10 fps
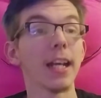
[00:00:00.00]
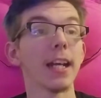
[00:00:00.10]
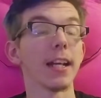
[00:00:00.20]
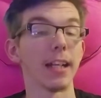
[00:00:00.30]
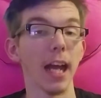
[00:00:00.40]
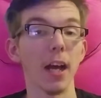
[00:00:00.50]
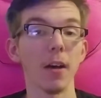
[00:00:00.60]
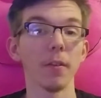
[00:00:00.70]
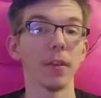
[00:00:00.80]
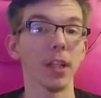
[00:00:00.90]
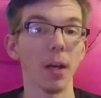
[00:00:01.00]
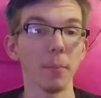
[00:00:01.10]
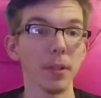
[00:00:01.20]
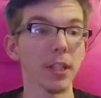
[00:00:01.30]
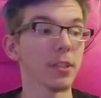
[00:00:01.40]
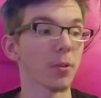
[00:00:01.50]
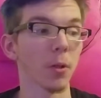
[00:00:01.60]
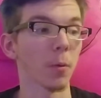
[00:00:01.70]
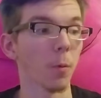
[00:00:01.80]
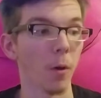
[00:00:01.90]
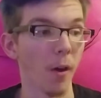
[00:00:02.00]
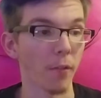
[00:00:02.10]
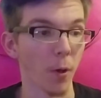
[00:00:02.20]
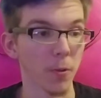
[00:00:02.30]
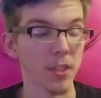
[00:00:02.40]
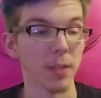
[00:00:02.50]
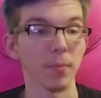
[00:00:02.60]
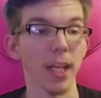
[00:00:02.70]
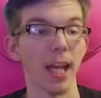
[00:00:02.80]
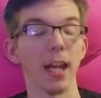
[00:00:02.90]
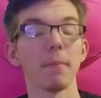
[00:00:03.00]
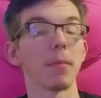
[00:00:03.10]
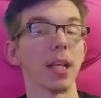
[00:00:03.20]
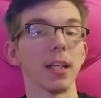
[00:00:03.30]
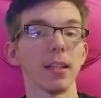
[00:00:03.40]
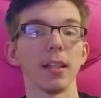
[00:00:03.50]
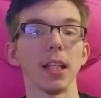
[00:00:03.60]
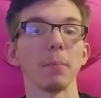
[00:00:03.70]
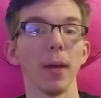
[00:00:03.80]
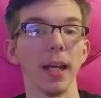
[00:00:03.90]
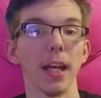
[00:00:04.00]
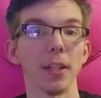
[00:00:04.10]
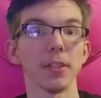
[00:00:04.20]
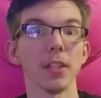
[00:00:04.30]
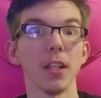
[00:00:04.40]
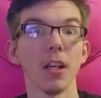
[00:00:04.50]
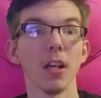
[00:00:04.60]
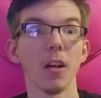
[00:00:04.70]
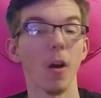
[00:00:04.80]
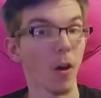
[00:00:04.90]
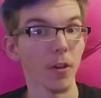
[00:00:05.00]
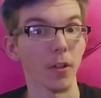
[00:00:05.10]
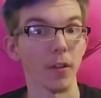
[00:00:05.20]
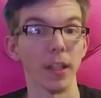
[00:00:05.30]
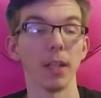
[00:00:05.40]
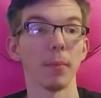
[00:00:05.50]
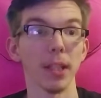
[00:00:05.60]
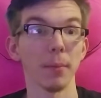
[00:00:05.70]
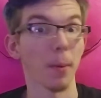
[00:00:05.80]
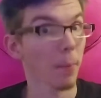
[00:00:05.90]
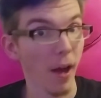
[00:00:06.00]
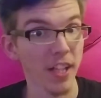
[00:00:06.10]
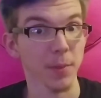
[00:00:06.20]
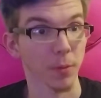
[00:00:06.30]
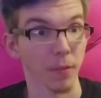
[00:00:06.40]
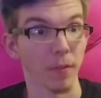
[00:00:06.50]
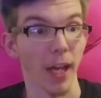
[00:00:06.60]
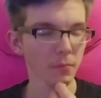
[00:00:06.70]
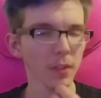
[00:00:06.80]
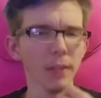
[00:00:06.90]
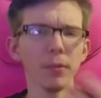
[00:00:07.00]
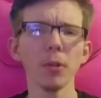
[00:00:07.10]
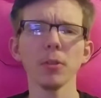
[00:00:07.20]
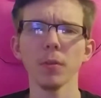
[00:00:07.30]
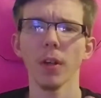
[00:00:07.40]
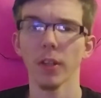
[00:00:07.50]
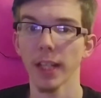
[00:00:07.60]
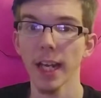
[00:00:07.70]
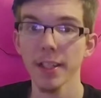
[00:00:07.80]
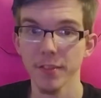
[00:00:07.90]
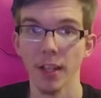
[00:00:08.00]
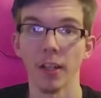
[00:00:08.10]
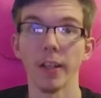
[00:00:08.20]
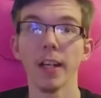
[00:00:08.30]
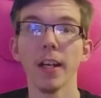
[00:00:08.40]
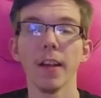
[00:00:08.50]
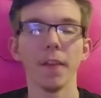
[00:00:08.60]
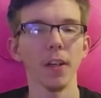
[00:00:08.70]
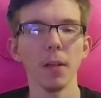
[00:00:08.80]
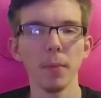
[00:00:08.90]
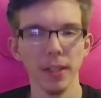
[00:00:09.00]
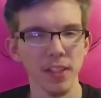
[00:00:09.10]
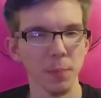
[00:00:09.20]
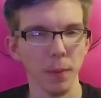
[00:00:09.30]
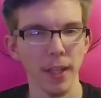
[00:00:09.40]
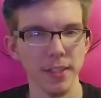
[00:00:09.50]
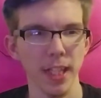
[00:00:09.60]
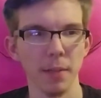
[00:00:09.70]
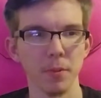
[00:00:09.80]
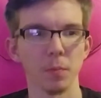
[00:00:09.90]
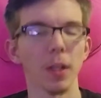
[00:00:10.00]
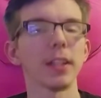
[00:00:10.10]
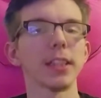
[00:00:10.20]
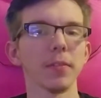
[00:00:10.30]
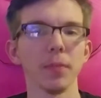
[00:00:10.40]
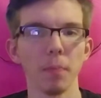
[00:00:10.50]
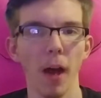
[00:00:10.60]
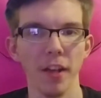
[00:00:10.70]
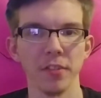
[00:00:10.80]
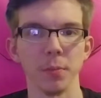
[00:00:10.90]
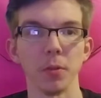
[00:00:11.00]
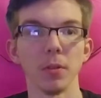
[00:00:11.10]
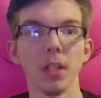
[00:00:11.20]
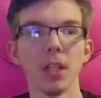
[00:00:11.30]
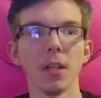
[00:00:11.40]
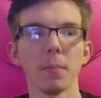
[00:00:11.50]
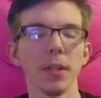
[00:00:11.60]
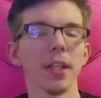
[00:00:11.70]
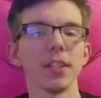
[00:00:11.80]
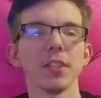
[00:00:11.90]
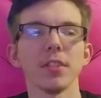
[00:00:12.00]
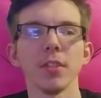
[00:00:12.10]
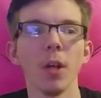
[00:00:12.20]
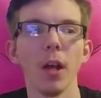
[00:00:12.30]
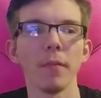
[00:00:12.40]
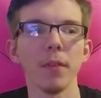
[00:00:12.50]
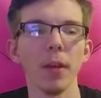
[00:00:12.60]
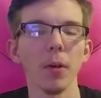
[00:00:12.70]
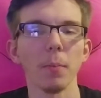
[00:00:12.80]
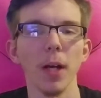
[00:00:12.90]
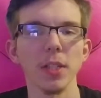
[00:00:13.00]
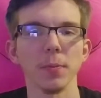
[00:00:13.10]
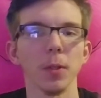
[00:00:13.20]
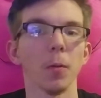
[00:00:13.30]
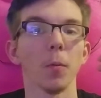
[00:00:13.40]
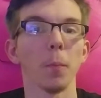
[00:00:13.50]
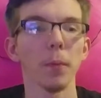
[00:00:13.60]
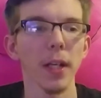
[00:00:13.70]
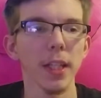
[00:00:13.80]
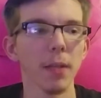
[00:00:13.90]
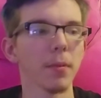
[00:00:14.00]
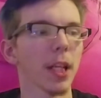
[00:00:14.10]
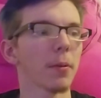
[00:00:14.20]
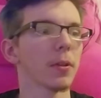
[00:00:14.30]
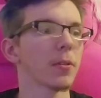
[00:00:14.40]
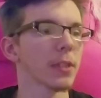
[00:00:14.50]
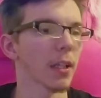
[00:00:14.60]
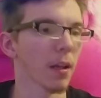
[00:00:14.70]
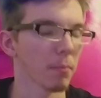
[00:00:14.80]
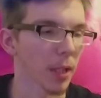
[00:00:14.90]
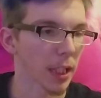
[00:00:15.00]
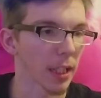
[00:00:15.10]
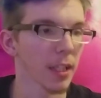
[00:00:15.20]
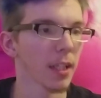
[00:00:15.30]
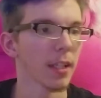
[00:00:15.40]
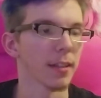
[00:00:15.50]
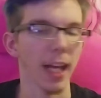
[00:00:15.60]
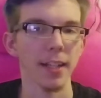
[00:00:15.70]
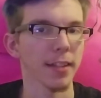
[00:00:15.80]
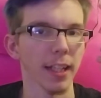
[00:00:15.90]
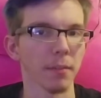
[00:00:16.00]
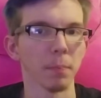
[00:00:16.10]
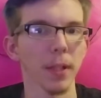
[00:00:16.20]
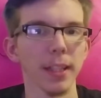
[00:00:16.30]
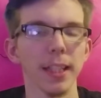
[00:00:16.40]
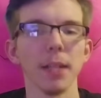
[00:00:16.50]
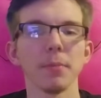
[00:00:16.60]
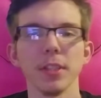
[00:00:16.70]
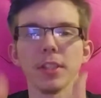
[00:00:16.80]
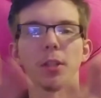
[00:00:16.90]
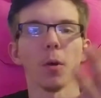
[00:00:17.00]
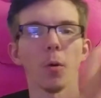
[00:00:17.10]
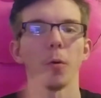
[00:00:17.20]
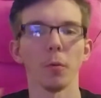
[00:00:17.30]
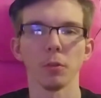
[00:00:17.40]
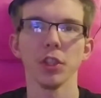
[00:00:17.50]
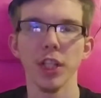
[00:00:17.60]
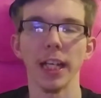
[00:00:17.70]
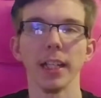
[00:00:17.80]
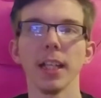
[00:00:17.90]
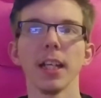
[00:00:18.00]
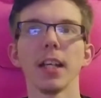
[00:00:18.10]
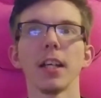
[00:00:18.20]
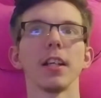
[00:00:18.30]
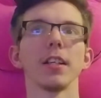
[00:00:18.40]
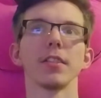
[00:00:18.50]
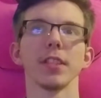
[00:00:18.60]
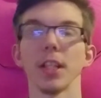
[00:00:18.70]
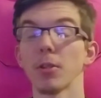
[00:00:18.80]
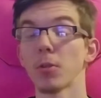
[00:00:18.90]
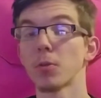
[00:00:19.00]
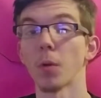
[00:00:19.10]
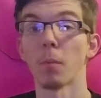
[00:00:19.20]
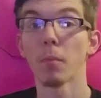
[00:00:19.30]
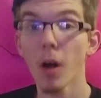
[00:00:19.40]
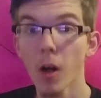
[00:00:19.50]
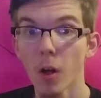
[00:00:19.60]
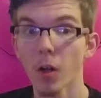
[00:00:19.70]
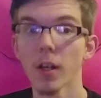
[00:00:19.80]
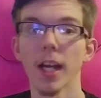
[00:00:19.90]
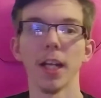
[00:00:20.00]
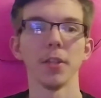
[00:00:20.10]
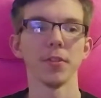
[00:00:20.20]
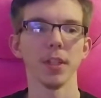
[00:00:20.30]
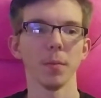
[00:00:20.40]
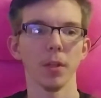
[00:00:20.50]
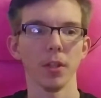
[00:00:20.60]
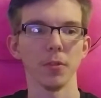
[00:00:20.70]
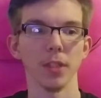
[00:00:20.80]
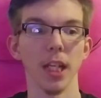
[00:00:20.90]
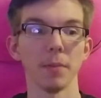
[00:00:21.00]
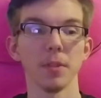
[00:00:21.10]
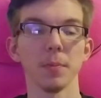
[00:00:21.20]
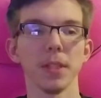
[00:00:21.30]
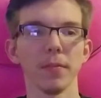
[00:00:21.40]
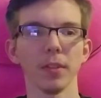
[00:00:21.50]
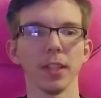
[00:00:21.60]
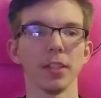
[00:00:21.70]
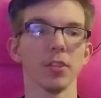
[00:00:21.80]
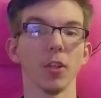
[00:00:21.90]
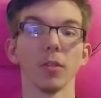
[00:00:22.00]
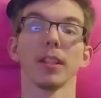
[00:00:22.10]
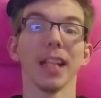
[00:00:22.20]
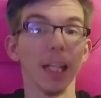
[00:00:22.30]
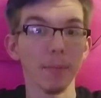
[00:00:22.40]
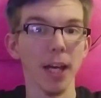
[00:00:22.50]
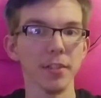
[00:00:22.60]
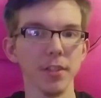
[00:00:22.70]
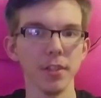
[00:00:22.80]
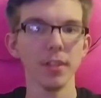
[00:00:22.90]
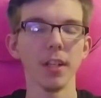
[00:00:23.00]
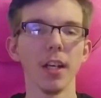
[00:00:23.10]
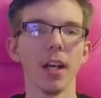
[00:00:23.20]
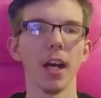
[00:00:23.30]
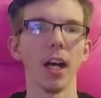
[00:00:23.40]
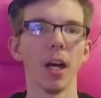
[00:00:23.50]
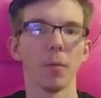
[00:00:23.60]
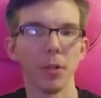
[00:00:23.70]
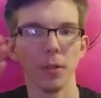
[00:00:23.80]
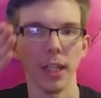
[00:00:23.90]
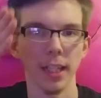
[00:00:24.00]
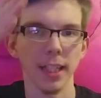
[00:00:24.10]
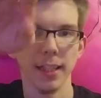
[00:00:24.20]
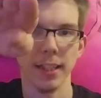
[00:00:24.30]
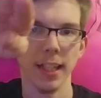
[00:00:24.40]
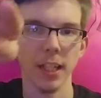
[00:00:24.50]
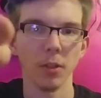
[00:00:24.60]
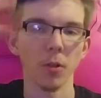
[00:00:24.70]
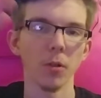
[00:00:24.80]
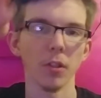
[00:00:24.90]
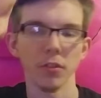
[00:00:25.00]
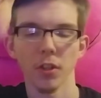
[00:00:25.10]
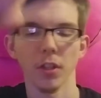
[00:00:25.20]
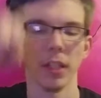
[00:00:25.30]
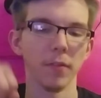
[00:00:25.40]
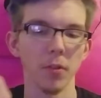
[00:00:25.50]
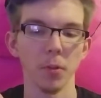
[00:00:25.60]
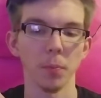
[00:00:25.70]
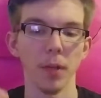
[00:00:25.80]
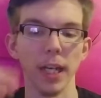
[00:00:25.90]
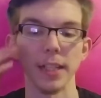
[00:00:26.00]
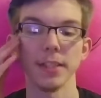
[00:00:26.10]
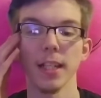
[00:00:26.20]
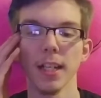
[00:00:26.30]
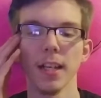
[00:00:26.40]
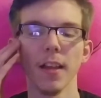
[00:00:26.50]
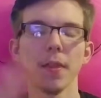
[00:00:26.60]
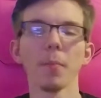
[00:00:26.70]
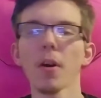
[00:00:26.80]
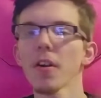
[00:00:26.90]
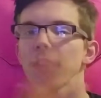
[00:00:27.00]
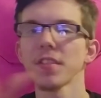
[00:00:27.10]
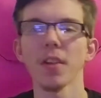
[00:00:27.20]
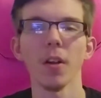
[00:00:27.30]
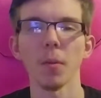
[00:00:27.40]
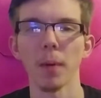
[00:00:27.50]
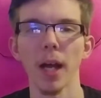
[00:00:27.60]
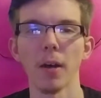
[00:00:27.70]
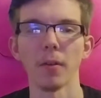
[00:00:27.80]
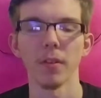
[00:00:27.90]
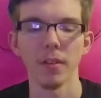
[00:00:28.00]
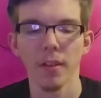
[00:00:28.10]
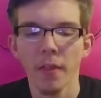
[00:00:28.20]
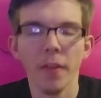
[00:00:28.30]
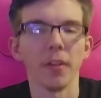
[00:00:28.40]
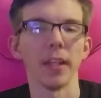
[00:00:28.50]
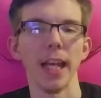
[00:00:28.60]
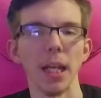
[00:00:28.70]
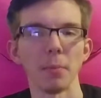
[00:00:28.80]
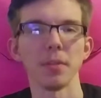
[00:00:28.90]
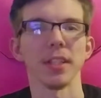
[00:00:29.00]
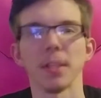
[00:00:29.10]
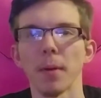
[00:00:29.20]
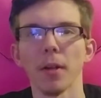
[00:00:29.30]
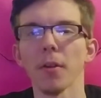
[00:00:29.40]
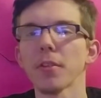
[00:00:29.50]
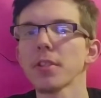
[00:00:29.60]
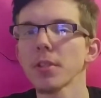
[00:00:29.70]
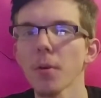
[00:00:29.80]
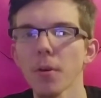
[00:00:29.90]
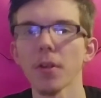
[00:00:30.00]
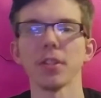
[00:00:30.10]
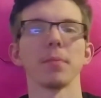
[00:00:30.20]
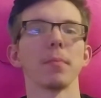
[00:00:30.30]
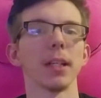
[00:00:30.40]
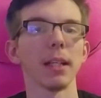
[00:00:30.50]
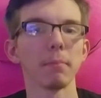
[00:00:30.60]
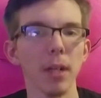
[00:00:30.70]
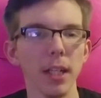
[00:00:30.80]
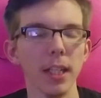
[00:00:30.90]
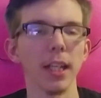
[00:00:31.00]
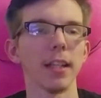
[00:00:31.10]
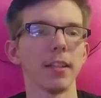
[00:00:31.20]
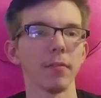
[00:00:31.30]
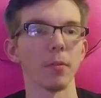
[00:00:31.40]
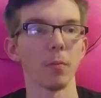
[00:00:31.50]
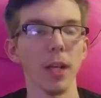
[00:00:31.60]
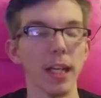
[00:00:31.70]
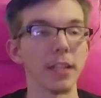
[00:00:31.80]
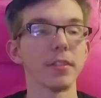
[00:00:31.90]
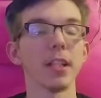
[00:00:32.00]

Now, the companies or whoever owns them can make the payouts harder. They can make them impossible, in fact. If you go to an arcade center, they're going to make these prize games relatively possible, because if they were impossible, no one would play them, they would lose out on money. That, like, playing the games is their whole shtick. Say you go to a mall and you see one of those games, specifically it's called Keymaster, where you get the key in the hole, it'll turn and give you your prize. The mall isn't all about their games. It's about all the stores and making money in different ways.